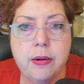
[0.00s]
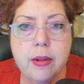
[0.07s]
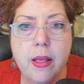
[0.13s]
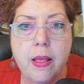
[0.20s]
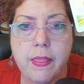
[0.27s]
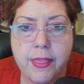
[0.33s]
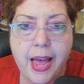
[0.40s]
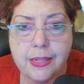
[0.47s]

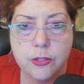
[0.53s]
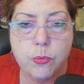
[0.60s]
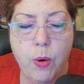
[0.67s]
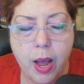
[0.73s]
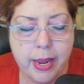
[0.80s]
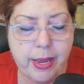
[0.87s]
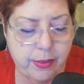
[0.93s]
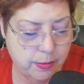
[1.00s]
That's
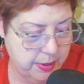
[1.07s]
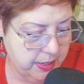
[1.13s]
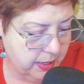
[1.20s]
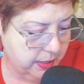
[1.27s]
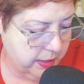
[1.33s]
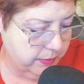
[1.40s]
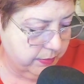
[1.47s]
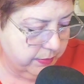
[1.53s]
why at the
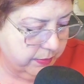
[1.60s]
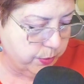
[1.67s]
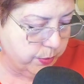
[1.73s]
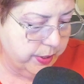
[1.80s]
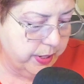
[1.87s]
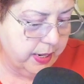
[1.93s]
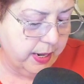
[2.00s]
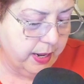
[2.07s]
beginning of this
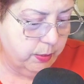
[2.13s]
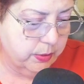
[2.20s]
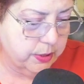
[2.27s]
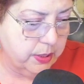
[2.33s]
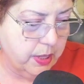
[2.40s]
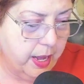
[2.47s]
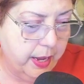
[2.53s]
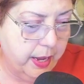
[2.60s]
reading, I was
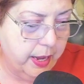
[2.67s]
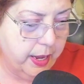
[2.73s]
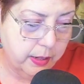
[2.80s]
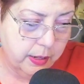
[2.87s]
like,